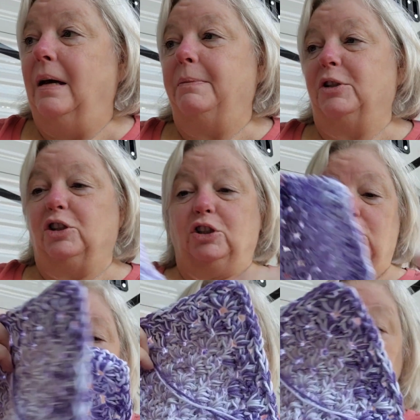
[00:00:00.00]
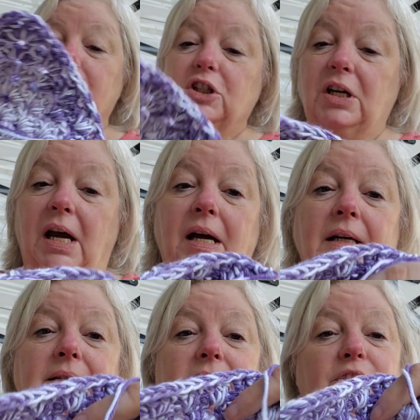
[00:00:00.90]
But she showed me what she
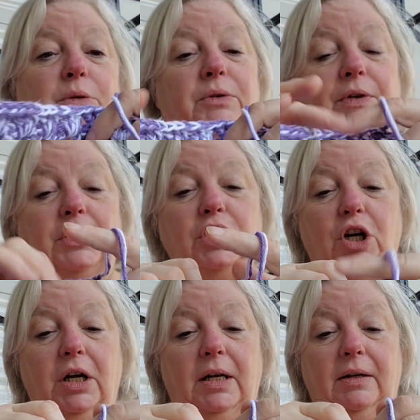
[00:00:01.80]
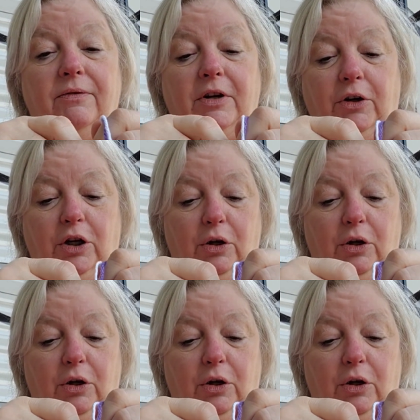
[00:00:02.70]
got, and she was very talkative, very